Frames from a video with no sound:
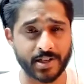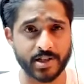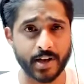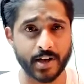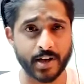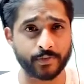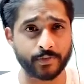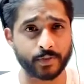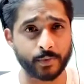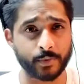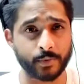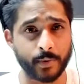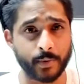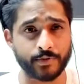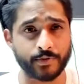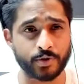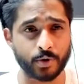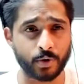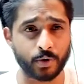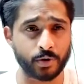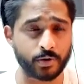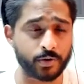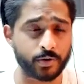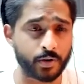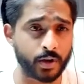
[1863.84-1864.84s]
after we've
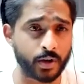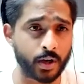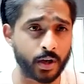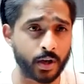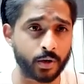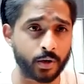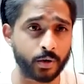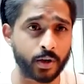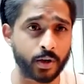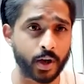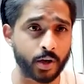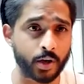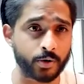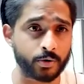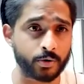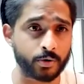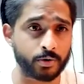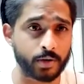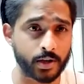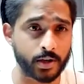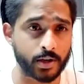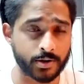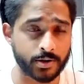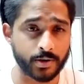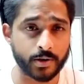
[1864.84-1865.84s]
sold Lukaku
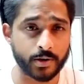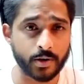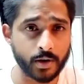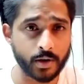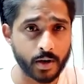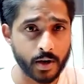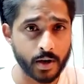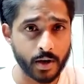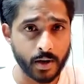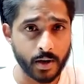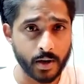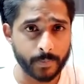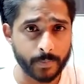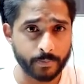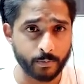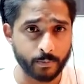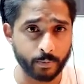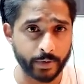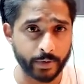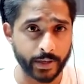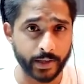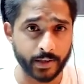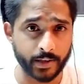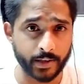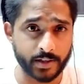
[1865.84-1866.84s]
last year, we
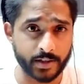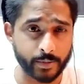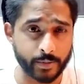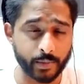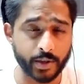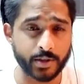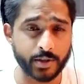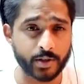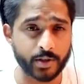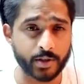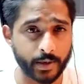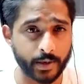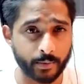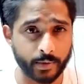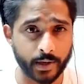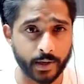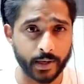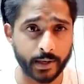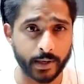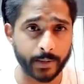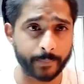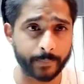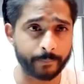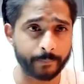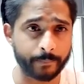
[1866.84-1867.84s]
needed someone to like
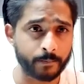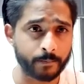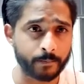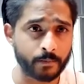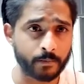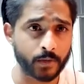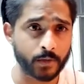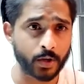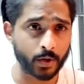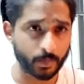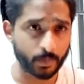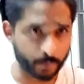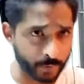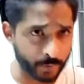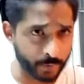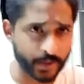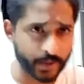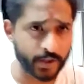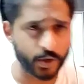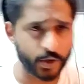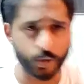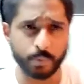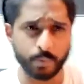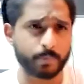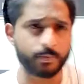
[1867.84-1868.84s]
really, we
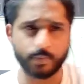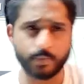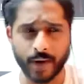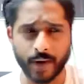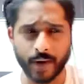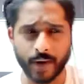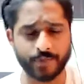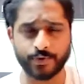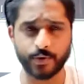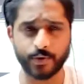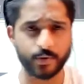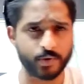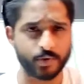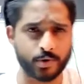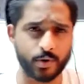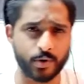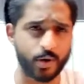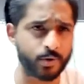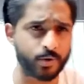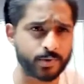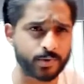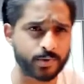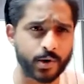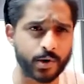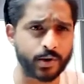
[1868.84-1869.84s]
knew Rashford was
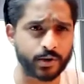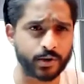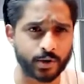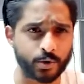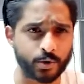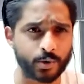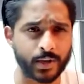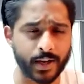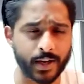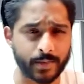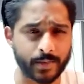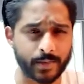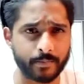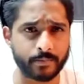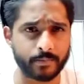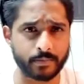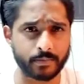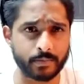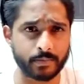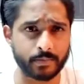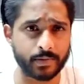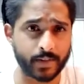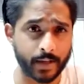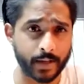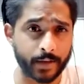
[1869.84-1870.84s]
always going to do that
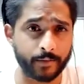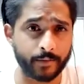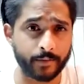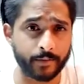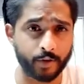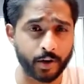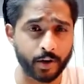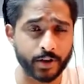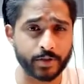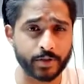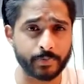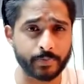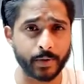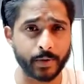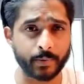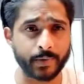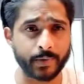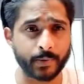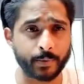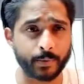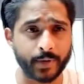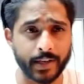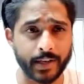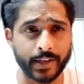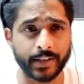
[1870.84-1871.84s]
thing for us, but we
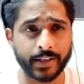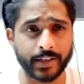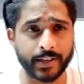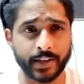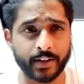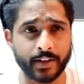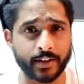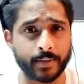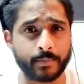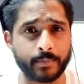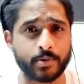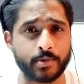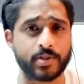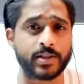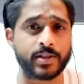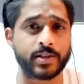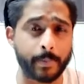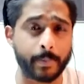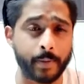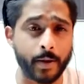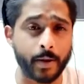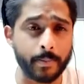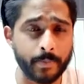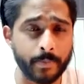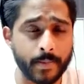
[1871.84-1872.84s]
really needed him to step
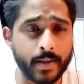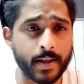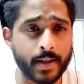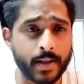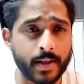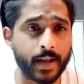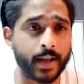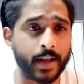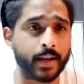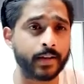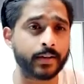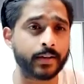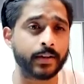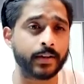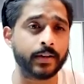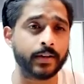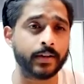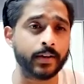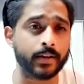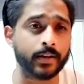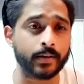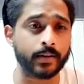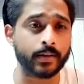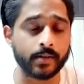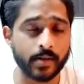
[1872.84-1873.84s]
up, and he
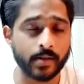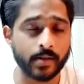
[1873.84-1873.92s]
did.